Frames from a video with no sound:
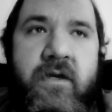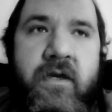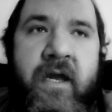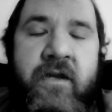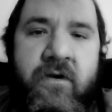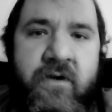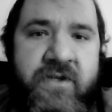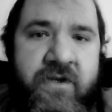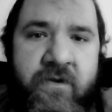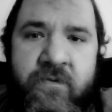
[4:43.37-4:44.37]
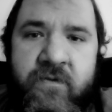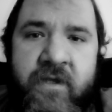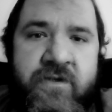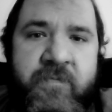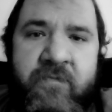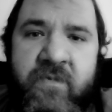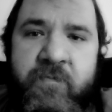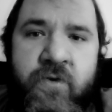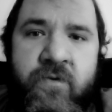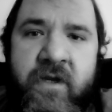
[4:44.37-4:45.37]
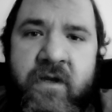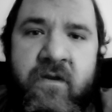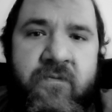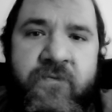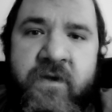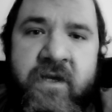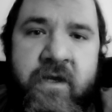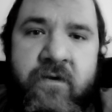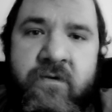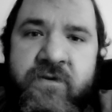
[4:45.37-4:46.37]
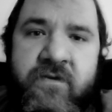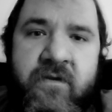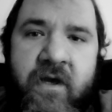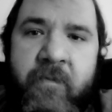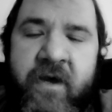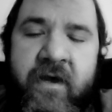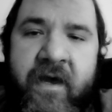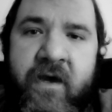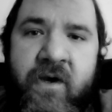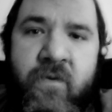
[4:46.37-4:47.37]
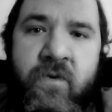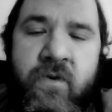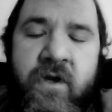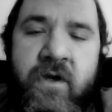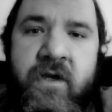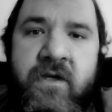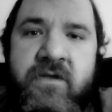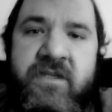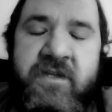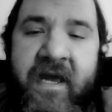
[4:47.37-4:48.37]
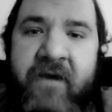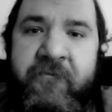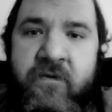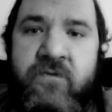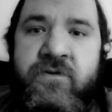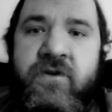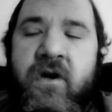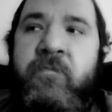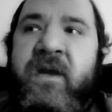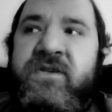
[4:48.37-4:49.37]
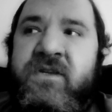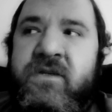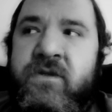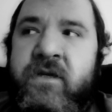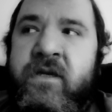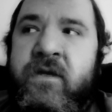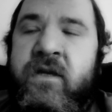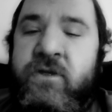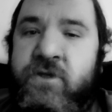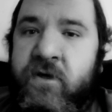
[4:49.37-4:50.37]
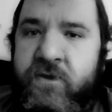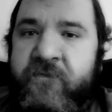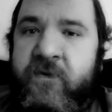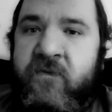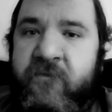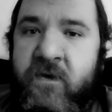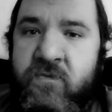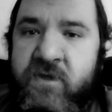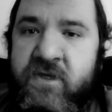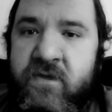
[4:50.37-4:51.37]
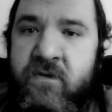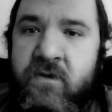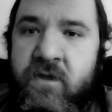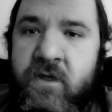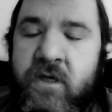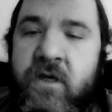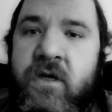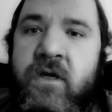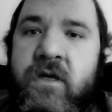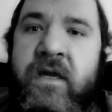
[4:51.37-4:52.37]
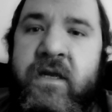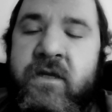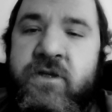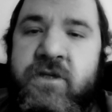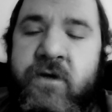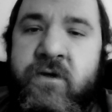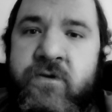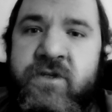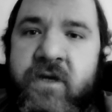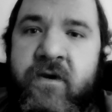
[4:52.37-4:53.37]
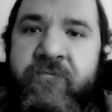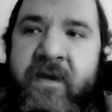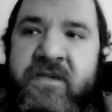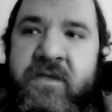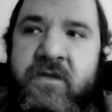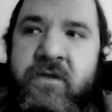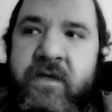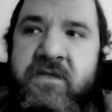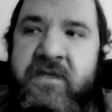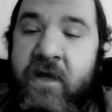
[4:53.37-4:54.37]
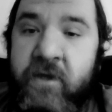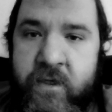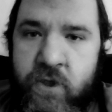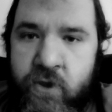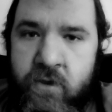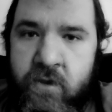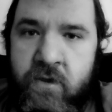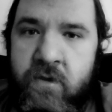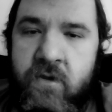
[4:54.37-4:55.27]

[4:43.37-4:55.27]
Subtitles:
And also, there's been reporting for years about how staffers are basically in charge of her votes and in charge of basically telling her